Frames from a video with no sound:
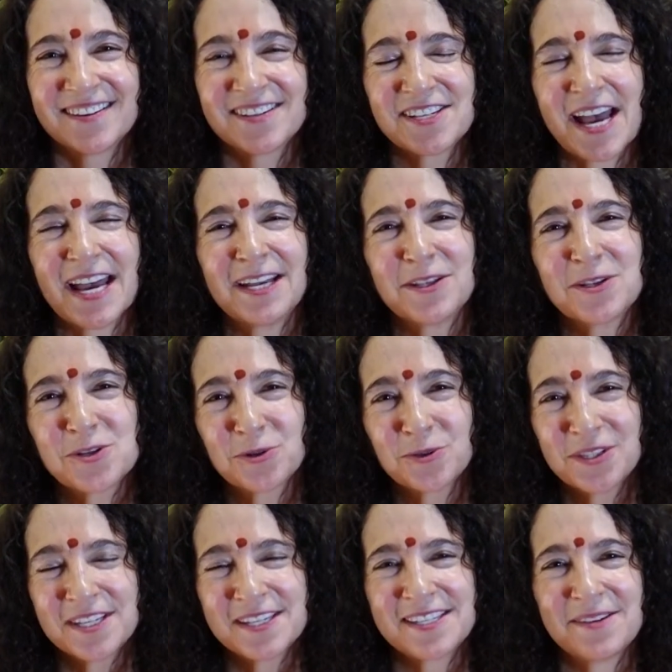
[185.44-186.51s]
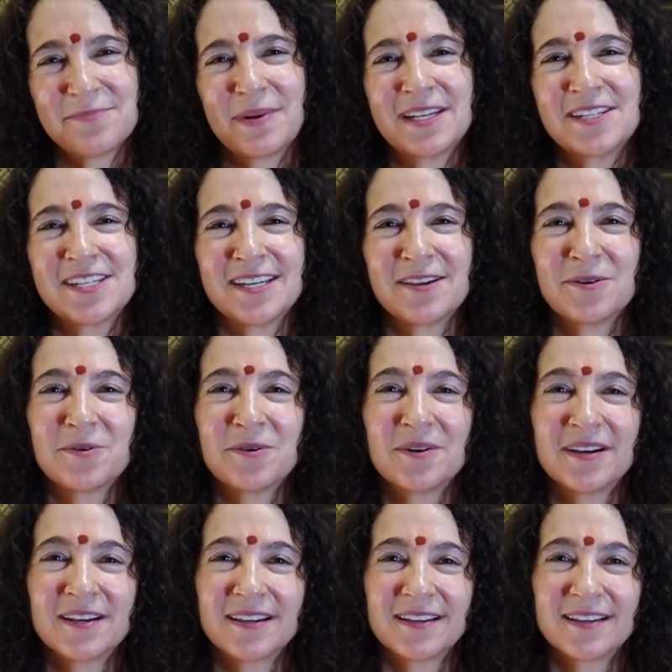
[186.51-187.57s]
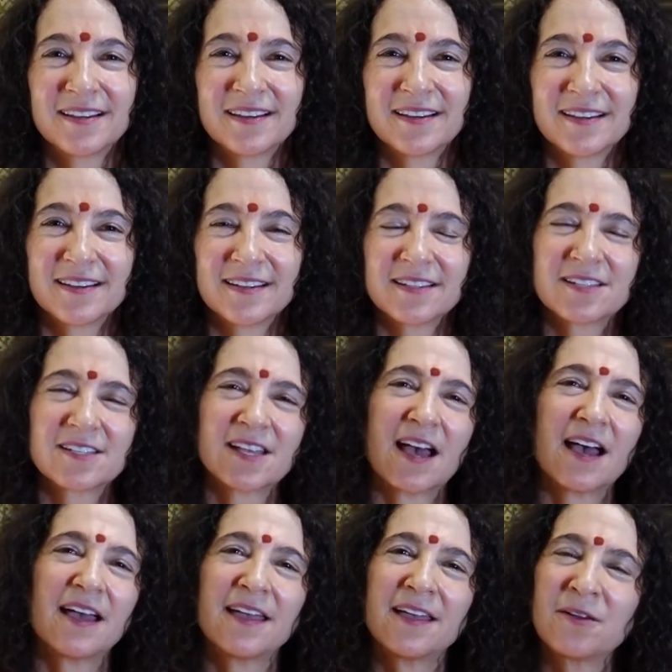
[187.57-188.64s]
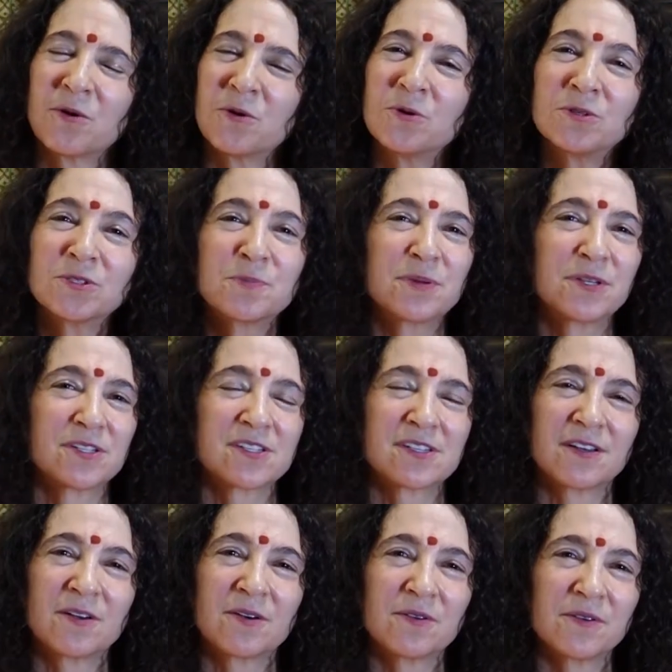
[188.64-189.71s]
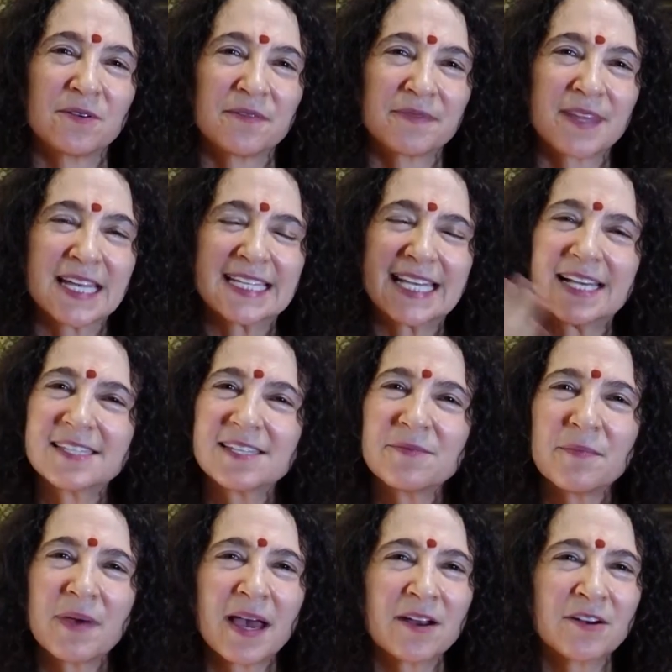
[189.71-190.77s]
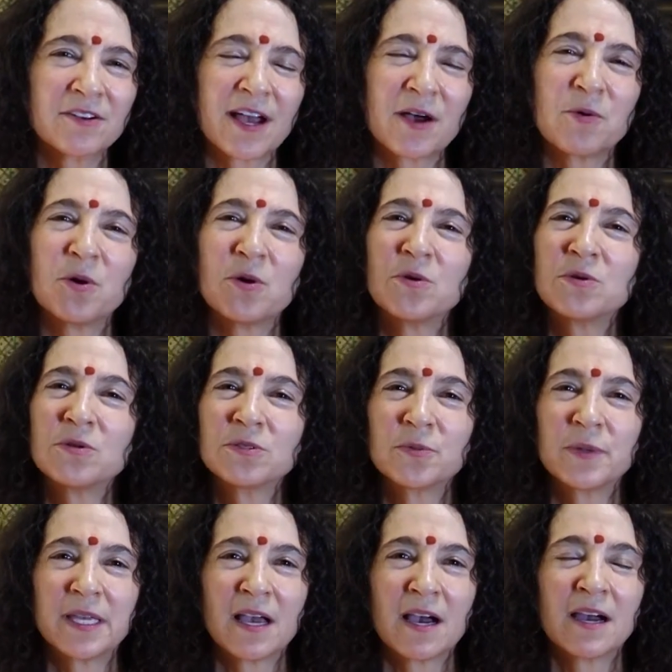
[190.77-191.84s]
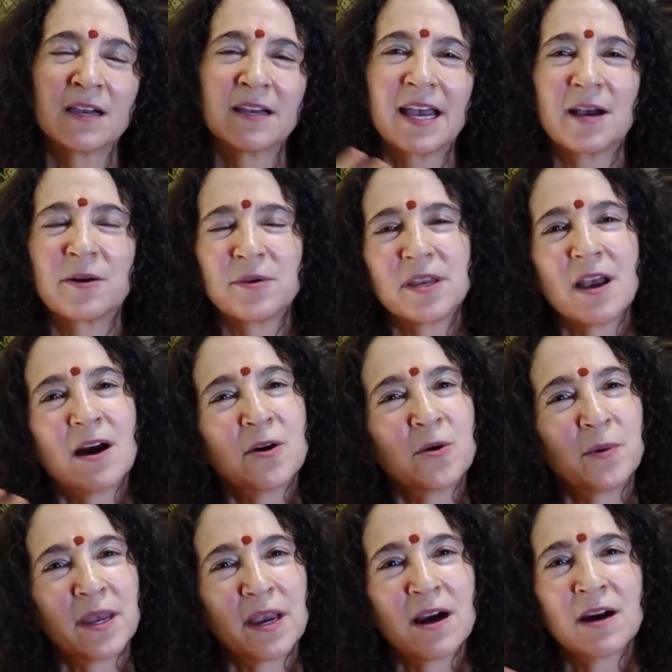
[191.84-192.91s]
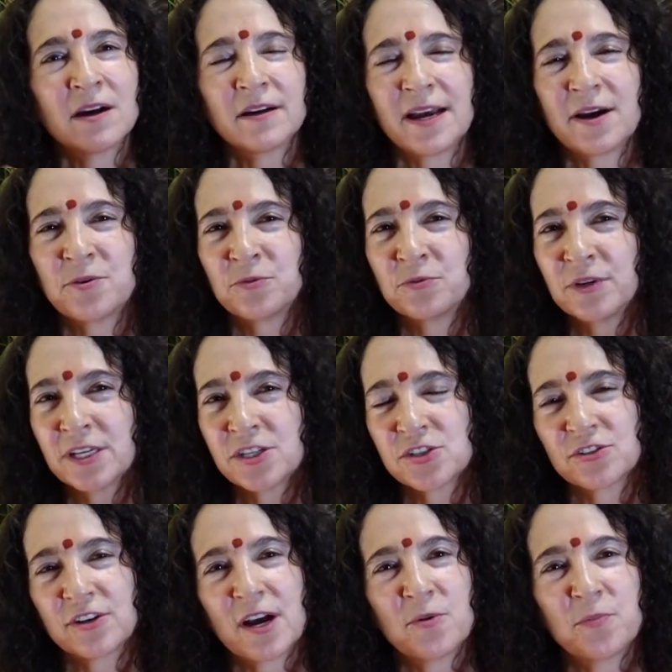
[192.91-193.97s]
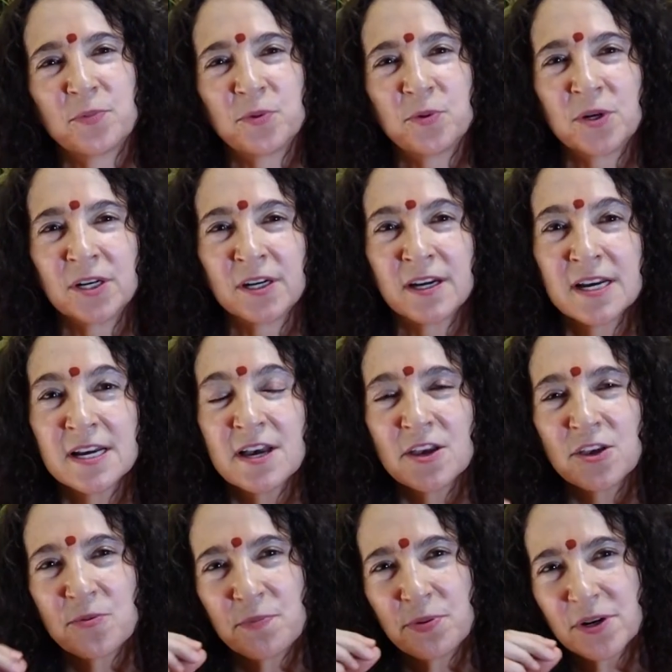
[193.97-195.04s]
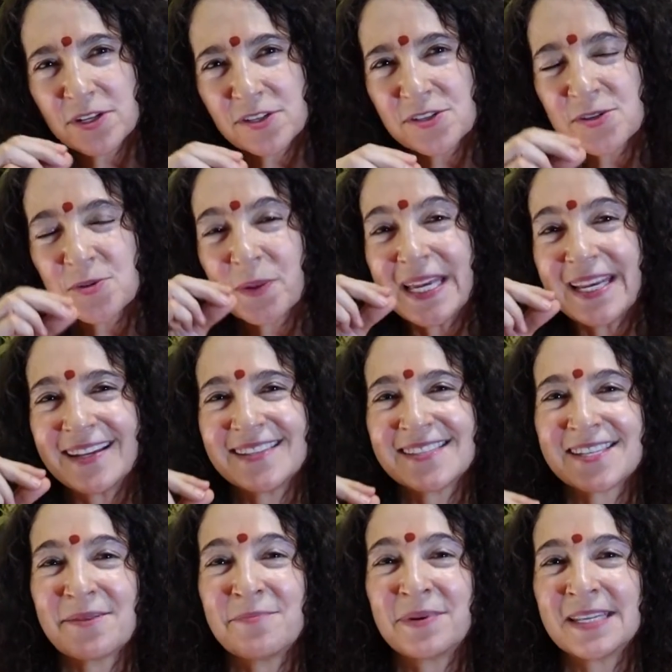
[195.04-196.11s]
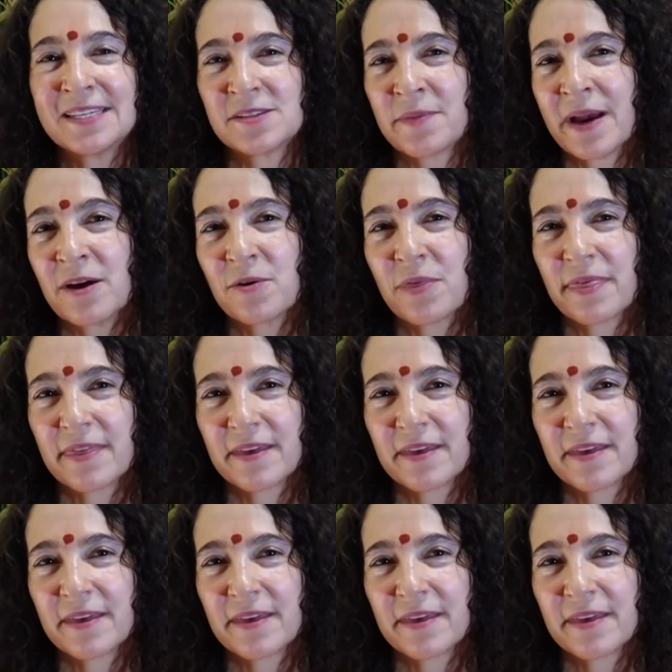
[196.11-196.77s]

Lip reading: Chahe choti si bachi ho, chahe an old person ho. Doesn't matter how old we are, how young we are, how rich or how poor. You put a sweet in somebody's mouth,